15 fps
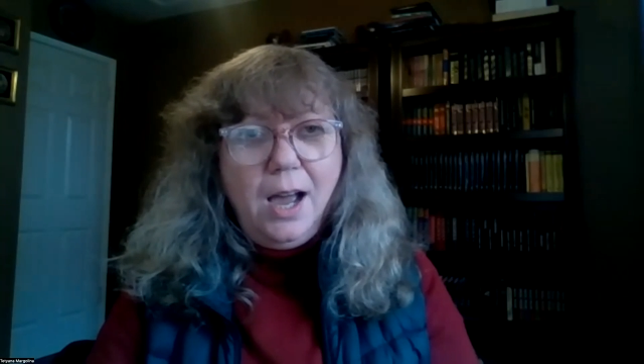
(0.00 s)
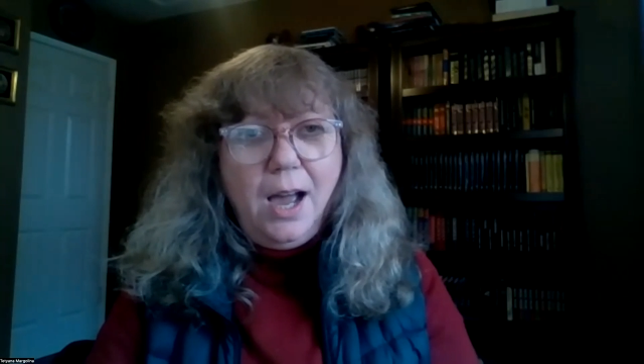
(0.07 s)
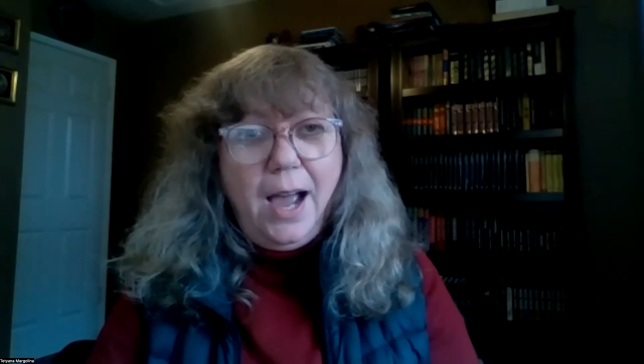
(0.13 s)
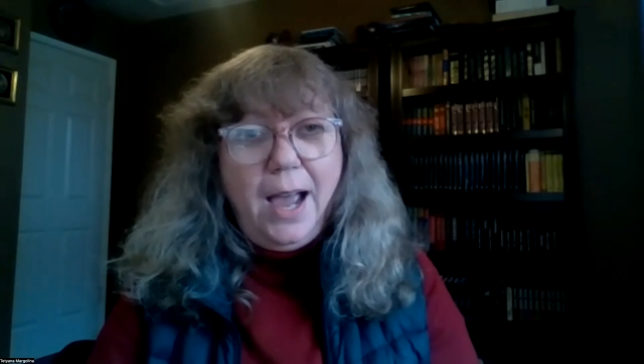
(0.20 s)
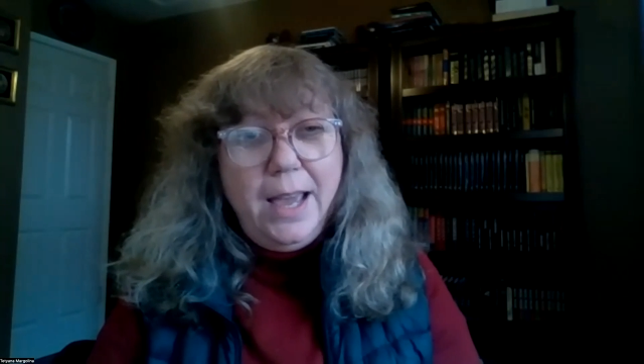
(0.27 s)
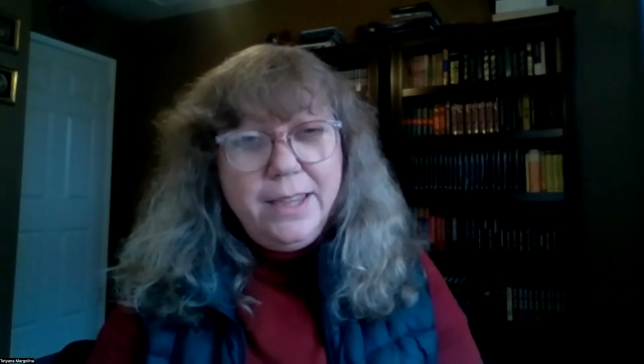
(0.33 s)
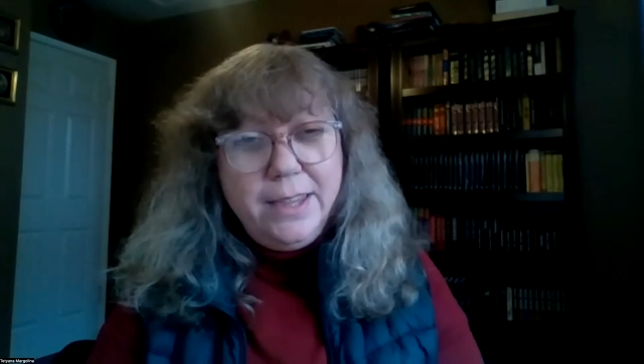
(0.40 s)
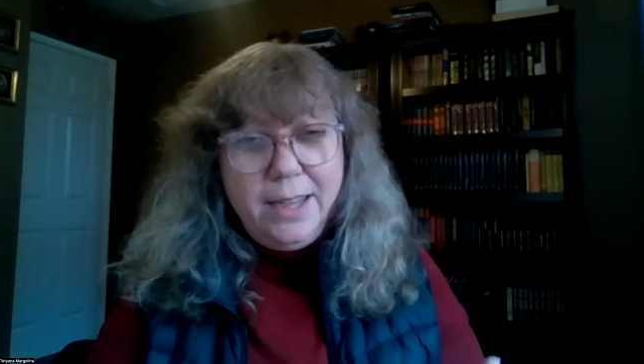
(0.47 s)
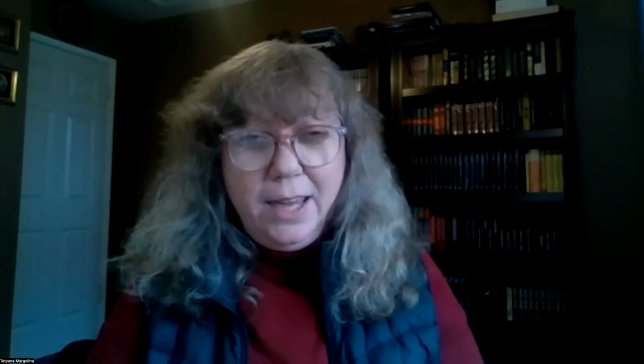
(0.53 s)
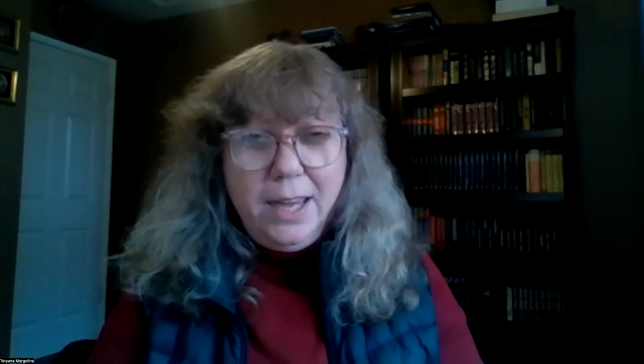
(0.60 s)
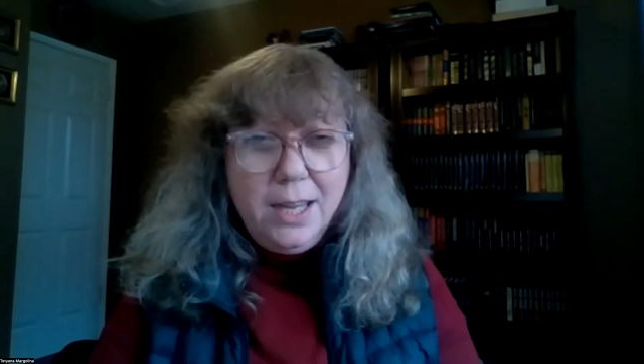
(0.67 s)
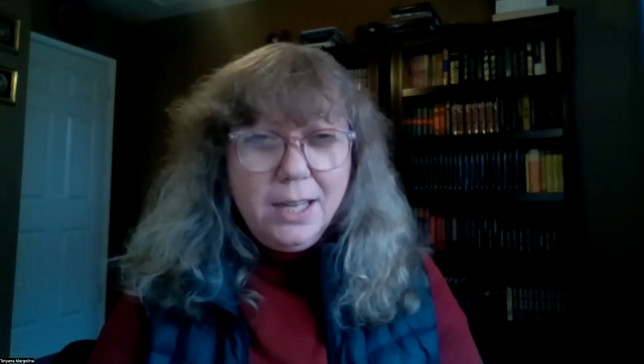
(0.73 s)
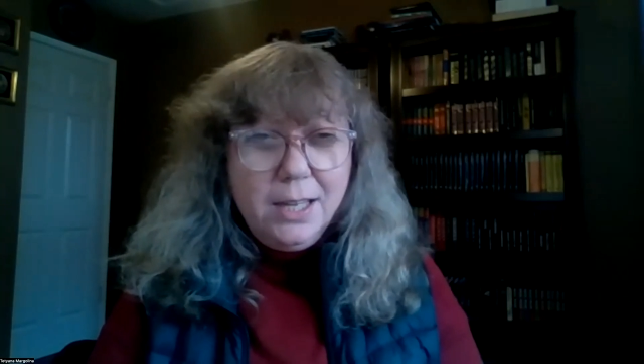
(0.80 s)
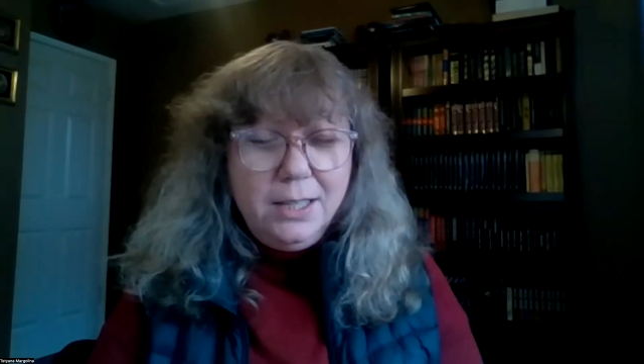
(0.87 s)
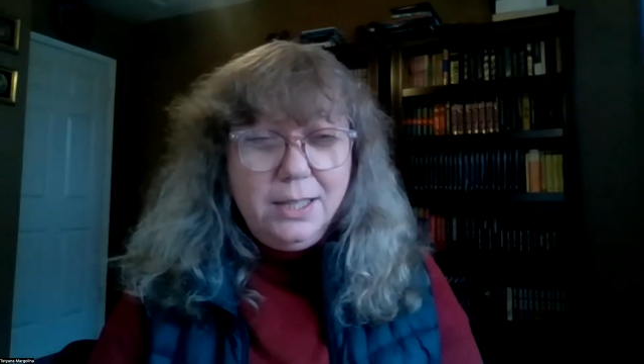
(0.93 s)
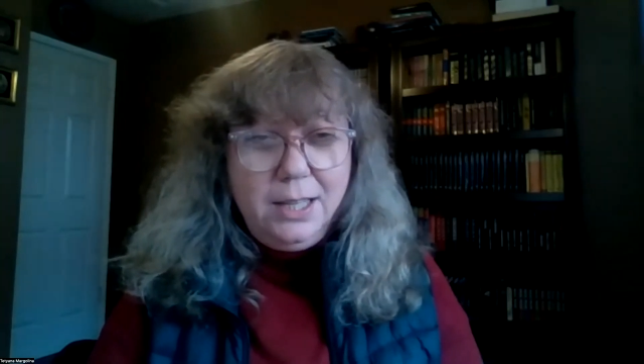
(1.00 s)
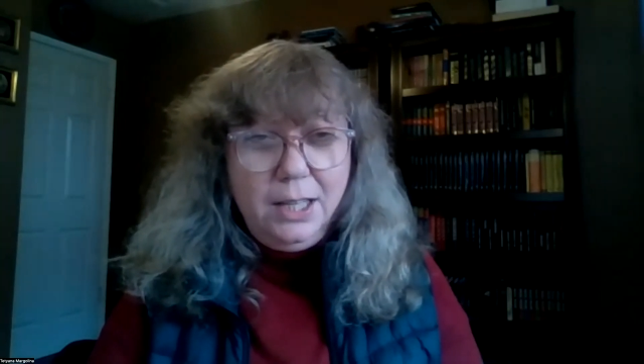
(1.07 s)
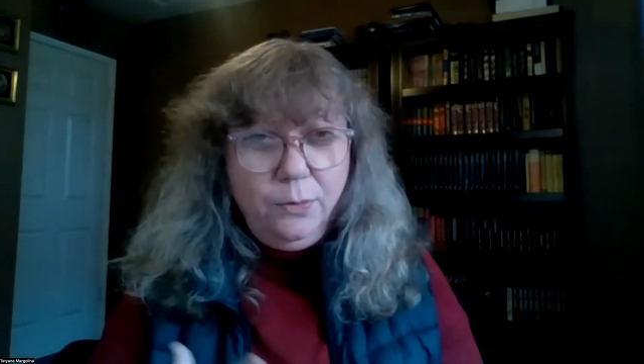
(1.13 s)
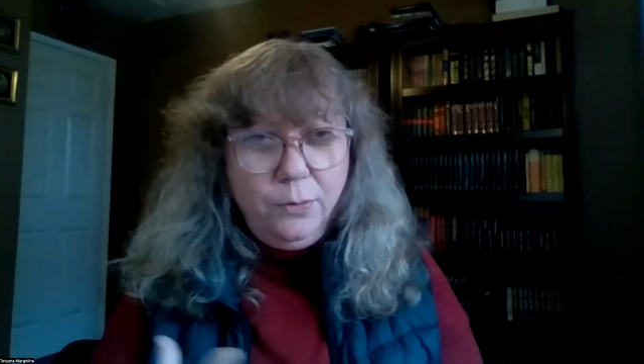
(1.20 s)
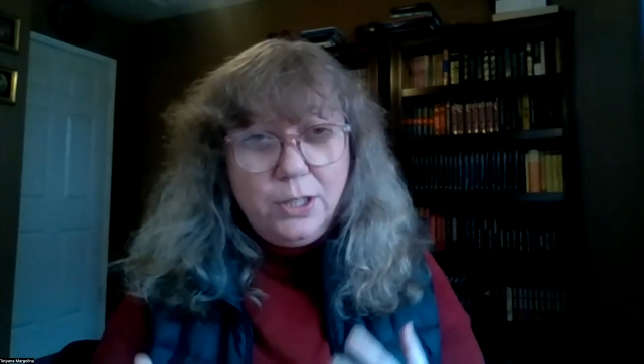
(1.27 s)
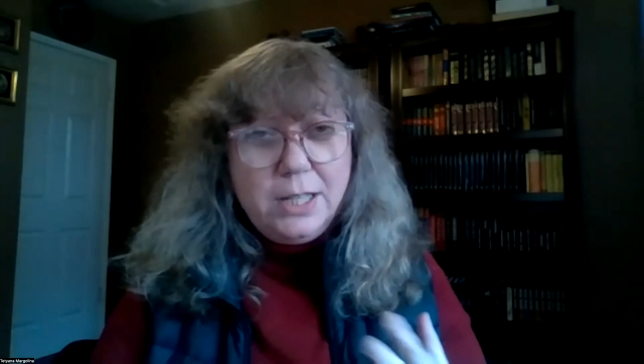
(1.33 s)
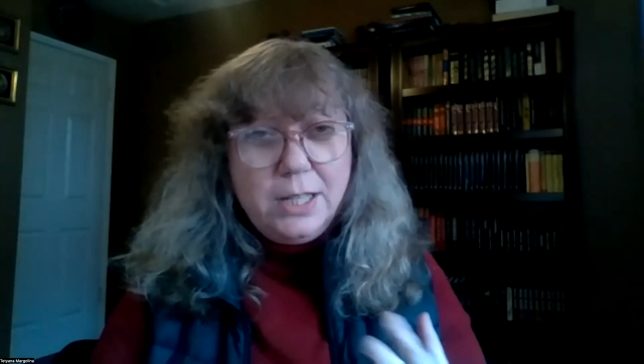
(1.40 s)
I think that
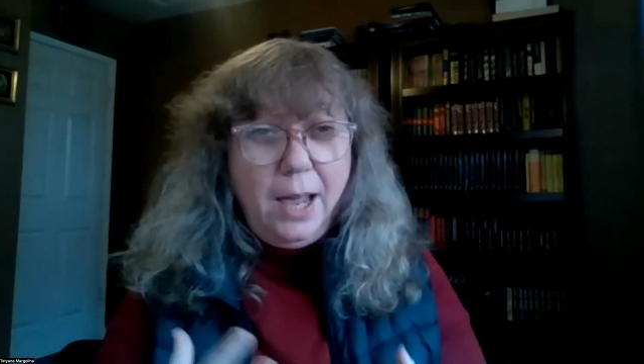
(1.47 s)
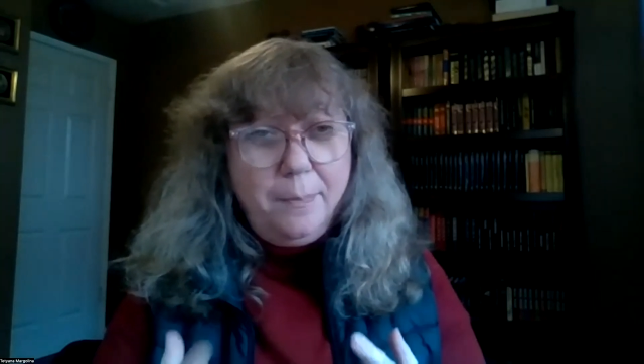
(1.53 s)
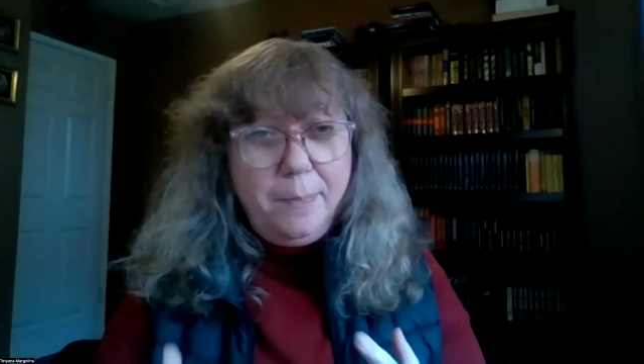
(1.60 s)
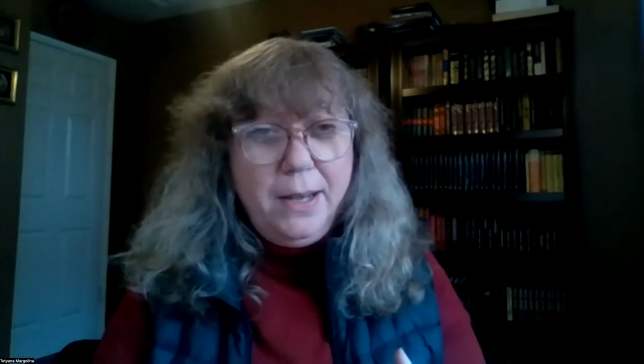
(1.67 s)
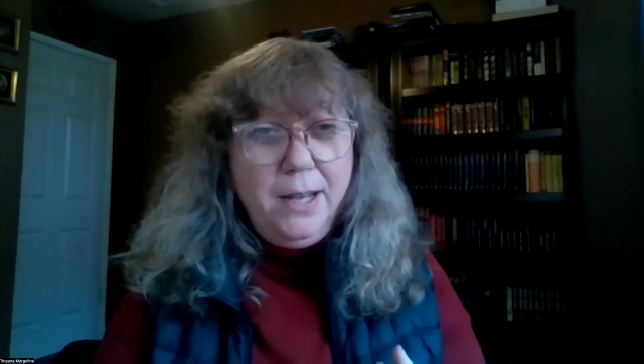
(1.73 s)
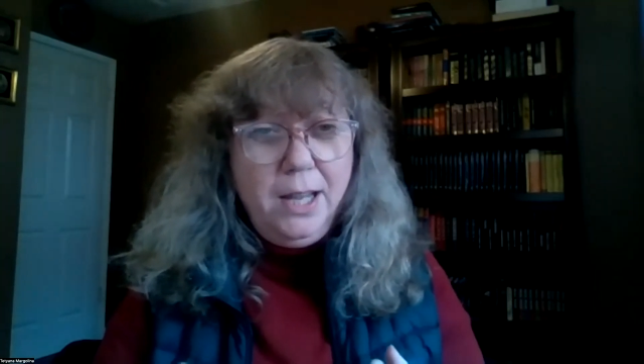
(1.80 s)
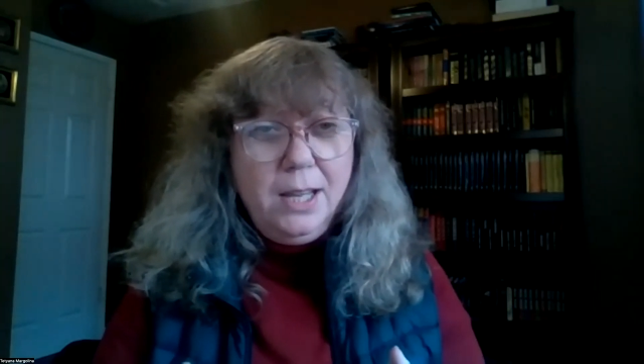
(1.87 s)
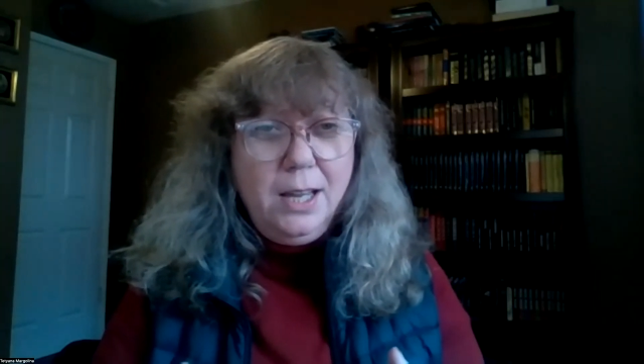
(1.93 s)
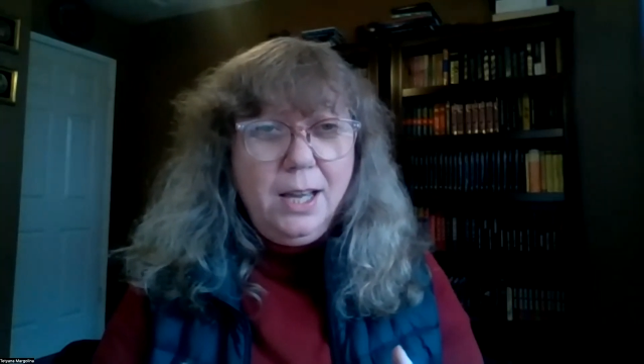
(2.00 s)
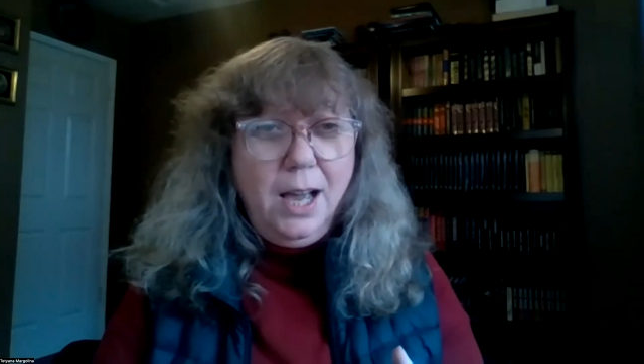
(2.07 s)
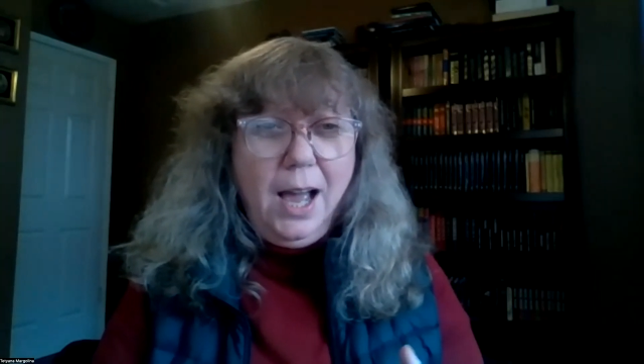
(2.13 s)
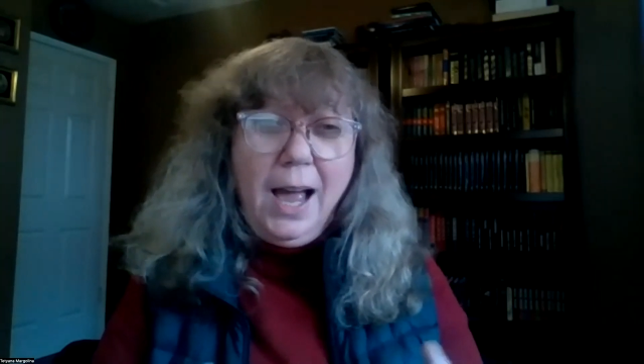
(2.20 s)
what's happening,